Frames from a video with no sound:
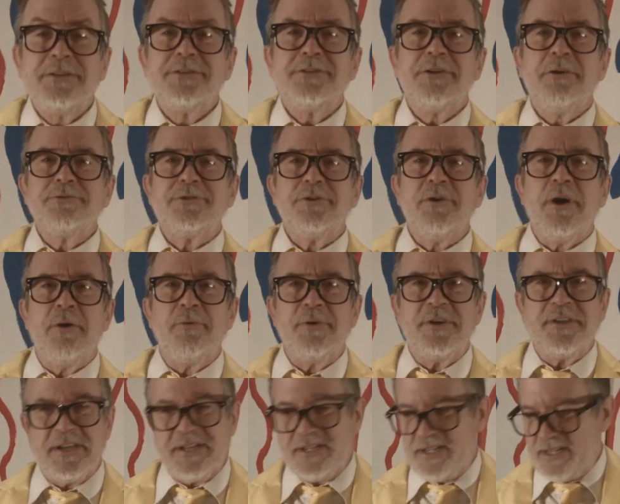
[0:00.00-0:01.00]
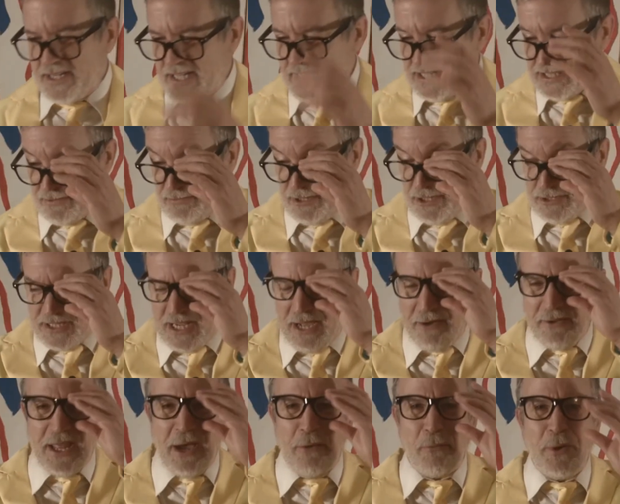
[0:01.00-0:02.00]
Told you I would get some use out
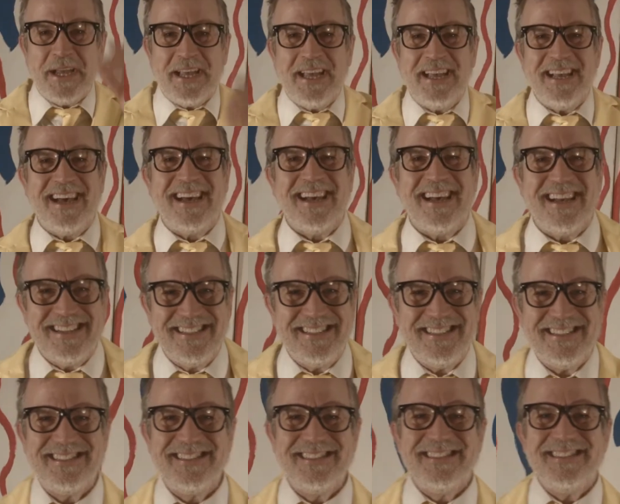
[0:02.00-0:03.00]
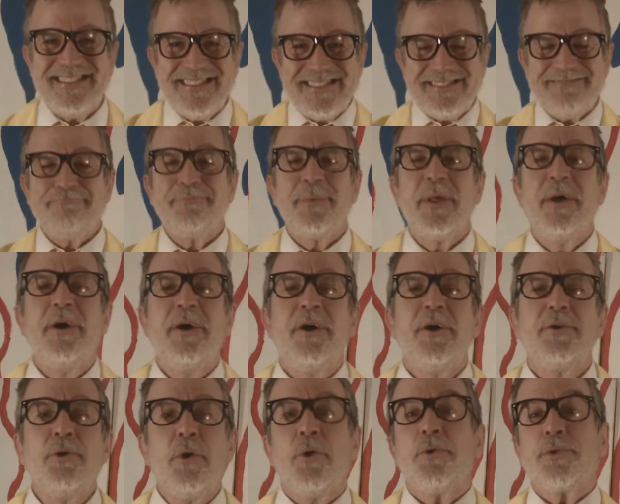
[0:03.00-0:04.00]
of that week.
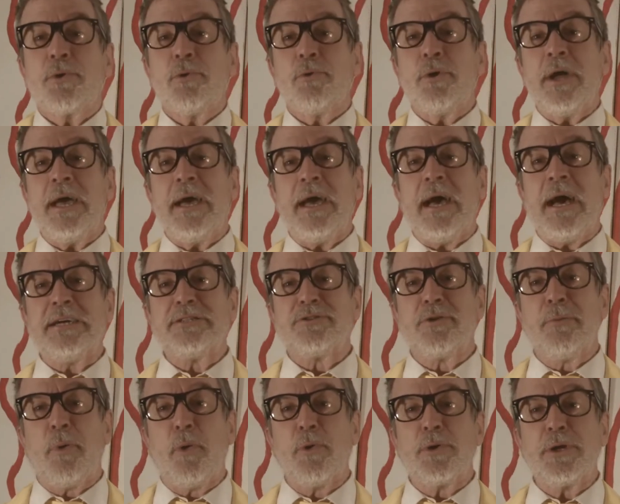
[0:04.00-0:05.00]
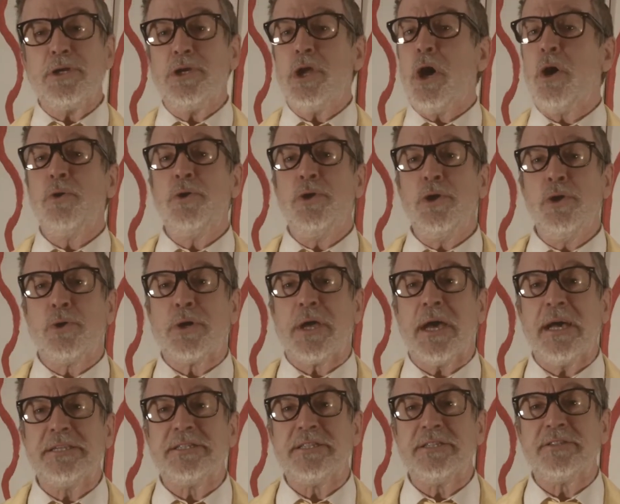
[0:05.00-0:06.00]
North Korea has reported no new
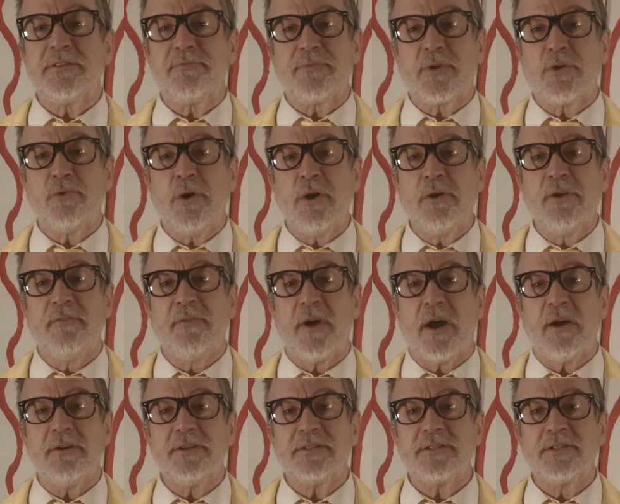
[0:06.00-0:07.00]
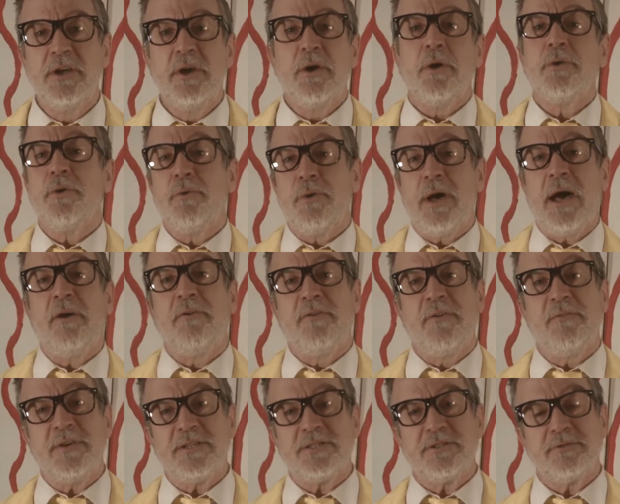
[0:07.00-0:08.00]
cases of coronavirus, although health
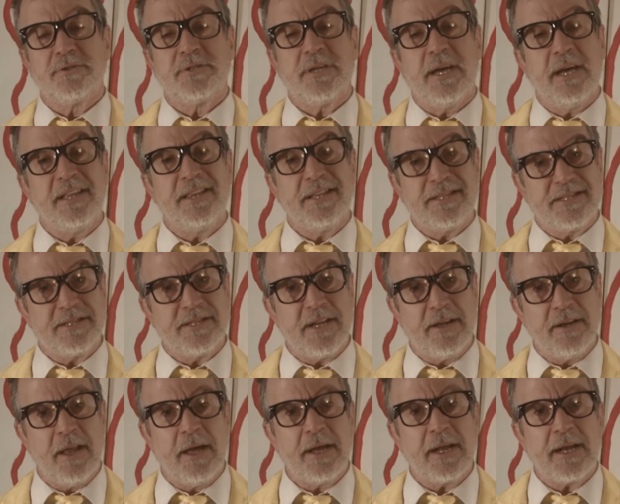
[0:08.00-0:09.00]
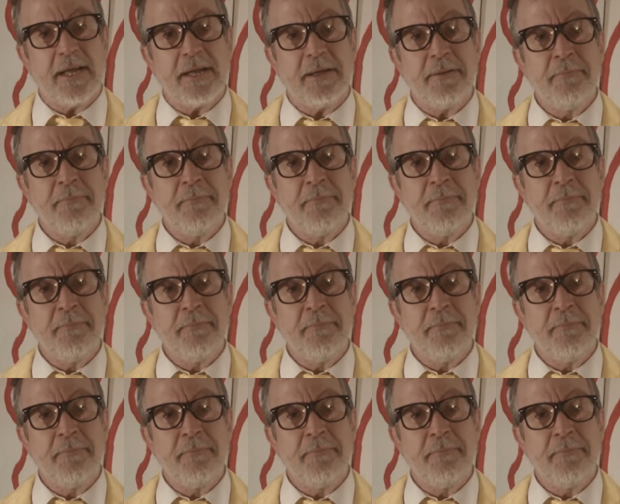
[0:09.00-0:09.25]
officials say this is unlikely.